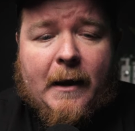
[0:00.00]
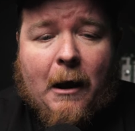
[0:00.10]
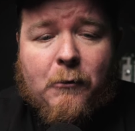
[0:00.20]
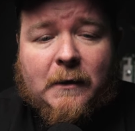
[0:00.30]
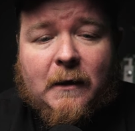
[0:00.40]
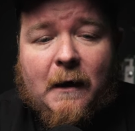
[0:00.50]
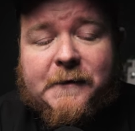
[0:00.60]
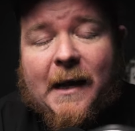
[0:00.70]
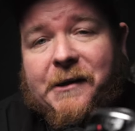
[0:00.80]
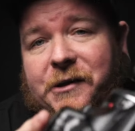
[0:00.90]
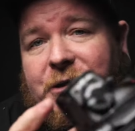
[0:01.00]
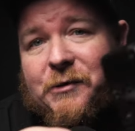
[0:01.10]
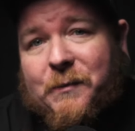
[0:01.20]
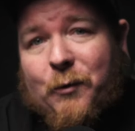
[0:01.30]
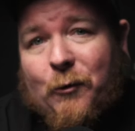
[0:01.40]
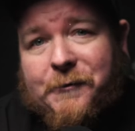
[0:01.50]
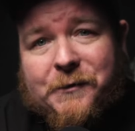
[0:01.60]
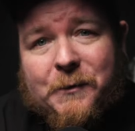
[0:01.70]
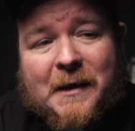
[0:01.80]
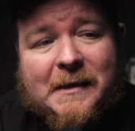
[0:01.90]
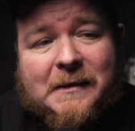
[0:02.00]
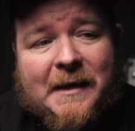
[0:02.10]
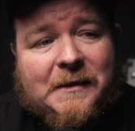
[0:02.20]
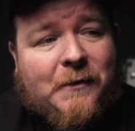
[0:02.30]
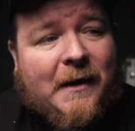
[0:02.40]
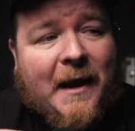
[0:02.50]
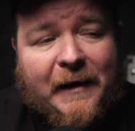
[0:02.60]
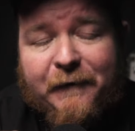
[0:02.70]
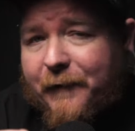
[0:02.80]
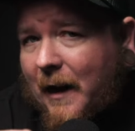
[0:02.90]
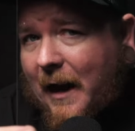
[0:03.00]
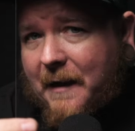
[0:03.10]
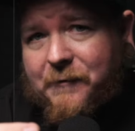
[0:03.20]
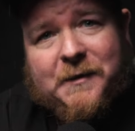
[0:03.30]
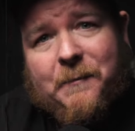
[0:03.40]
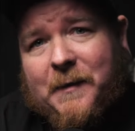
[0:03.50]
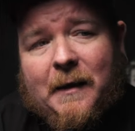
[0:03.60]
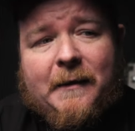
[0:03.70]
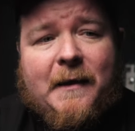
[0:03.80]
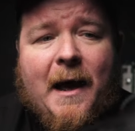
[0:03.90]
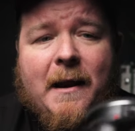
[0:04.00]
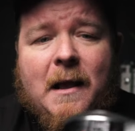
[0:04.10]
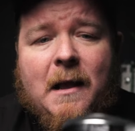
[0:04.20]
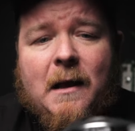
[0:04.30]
I would love to actually do some portraits with this lens, with an 85 or something like that.